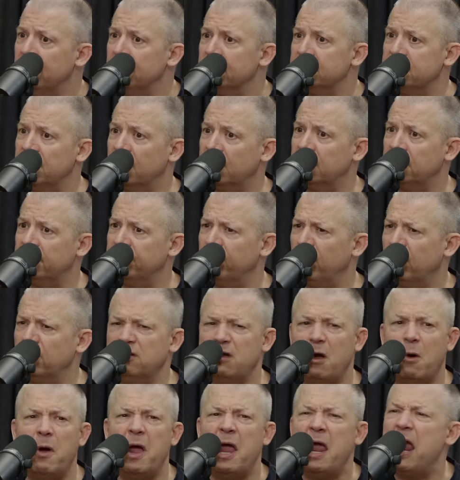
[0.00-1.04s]
Second of all,
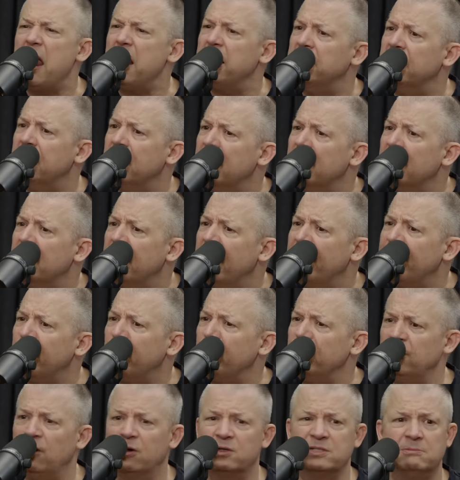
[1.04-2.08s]
go ahead.
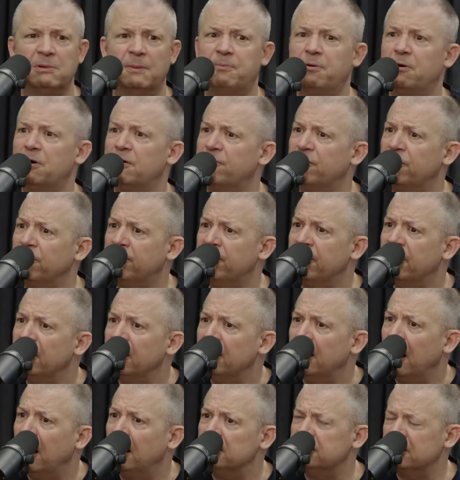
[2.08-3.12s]
Everyone knows I'm a pervert.
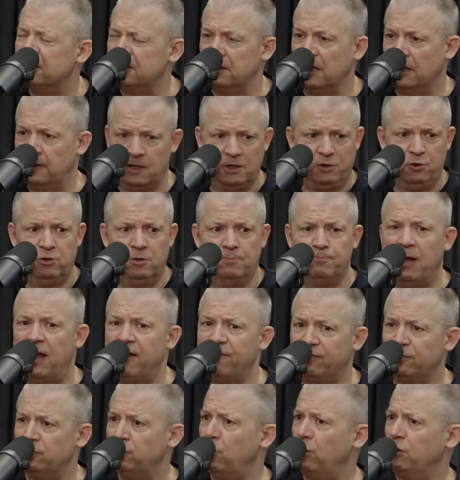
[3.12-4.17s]
I'll just, and then you can pay
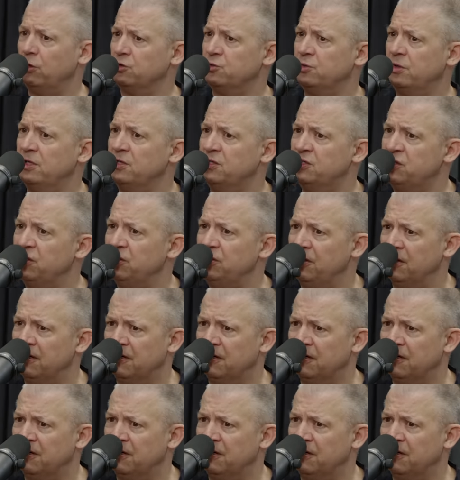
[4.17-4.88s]
for lawyers when they sue you.